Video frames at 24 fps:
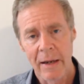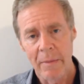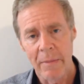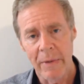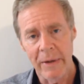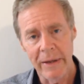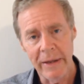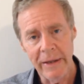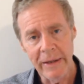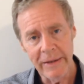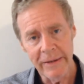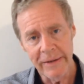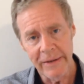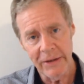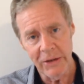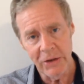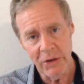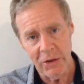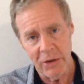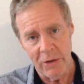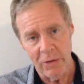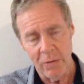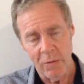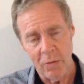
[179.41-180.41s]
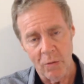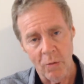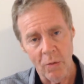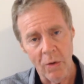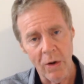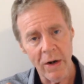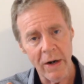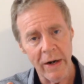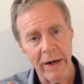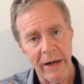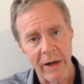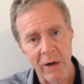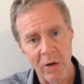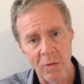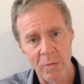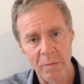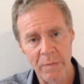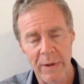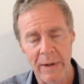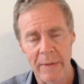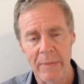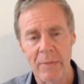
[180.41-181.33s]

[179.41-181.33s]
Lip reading: But in addition, what I help